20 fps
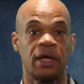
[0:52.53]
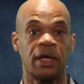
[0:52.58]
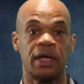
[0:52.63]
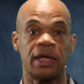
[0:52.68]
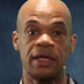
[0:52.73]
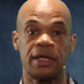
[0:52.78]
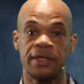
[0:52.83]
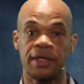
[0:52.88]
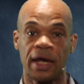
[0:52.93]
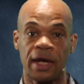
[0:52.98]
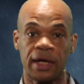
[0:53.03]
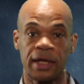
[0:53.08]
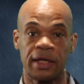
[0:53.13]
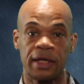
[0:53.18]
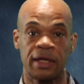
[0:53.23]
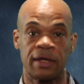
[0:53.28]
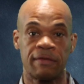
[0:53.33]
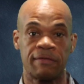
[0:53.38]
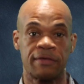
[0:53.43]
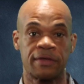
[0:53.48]

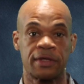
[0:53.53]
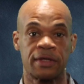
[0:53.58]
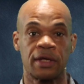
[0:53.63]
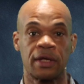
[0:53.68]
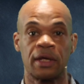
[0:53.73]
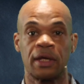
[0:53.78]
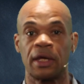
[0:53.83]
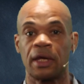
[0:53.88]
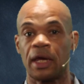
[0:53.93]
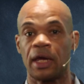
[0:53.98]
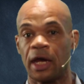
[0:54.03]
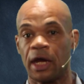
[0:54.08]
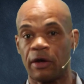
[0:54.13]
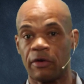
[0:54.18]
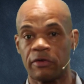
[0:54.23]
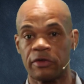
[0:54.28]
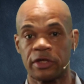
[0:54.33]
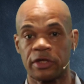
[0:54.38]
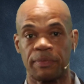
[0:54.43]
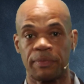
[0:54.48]
executives,
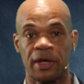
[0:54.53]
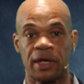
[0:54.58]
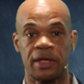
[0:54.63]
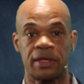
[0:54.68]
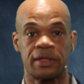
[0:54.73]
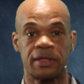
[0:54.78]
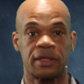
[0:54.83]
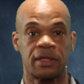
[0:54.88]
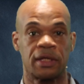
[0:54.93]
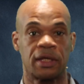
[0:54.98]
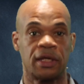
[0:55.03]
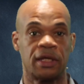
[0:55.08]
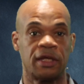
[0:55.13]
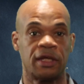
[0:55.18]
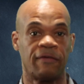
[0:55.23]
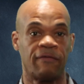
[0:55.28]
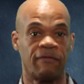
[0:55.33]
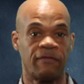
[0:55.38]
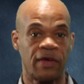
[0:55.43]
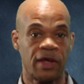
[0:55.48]
aerospace and
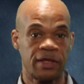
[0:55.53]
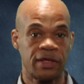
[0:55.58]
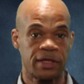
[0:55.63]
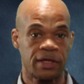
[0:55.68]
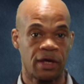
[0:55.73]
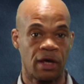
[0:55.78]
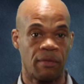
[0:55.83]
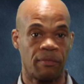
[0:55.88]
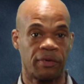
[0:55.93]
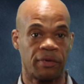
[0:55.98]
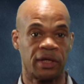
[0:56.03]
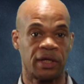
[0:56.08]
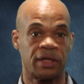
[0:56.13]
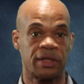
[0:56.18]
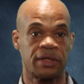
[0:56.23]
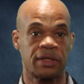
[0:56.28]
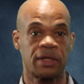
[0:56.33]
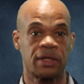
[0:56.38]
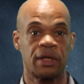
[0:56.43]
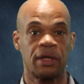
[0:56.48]
defense
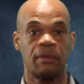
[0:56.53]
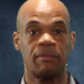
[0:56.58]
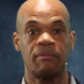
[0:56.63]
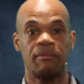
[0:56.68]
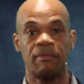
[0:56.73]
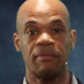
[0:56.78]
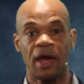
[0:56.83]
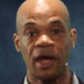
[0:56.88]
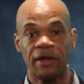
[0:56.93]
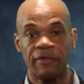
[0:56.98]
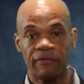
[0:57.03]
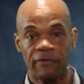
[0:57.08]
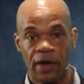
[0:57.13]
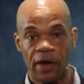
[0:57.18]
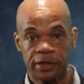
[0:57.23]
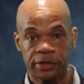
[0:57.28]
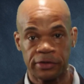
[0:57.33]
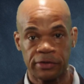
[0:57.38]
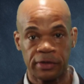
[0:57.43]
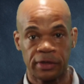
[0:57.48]
companies,
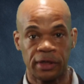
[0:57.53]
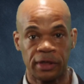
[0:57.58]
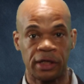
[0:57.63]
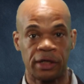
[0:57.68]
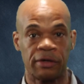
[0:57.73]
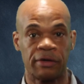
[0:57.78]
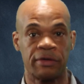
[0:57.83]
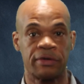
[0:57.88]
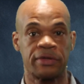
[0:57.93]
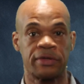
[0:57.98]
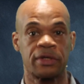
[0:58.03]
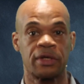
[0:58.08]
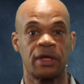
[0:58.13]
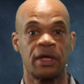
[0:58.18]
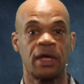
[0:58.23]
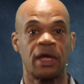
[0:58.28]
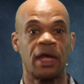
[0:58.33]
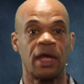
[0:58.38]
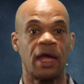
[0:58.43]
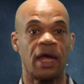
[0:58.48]
manufacturing leaders,
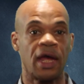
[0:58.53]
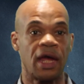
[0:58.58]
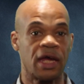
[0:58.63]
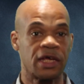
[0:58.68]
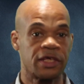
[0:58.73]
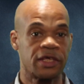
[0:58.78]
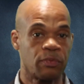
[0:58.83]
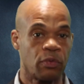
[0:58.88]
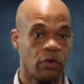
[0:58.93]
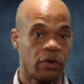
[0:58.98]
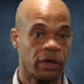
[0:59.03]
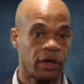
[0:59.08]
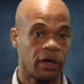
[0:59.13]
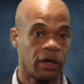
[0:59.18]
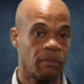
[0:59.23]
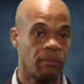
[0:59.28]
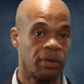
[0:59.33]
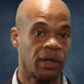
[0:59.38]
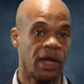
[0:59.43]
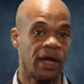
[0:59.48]
export
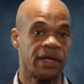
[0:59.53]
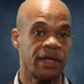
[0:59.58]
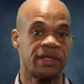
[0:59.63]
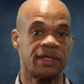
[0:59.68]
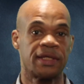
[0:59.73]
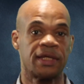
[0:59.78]
compliance